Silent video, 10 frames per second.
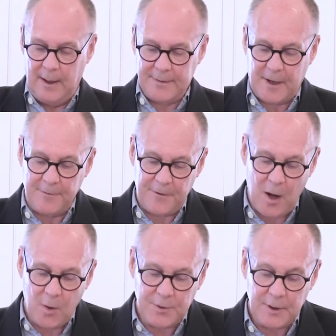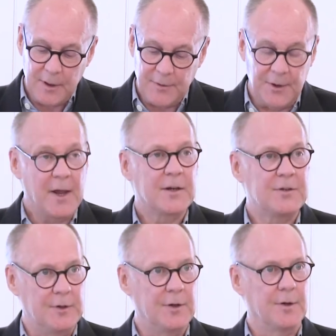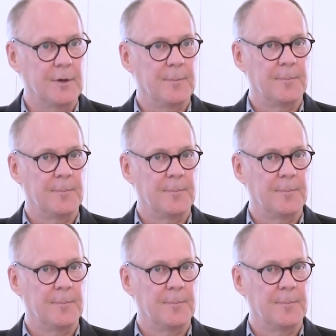as I found the next year,